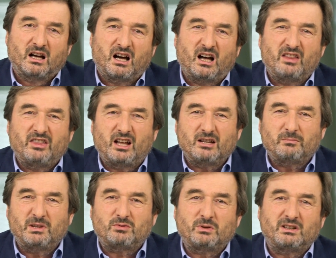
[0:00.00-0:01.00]
and not
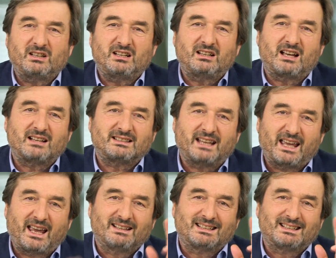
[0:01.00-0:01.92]
be treated as a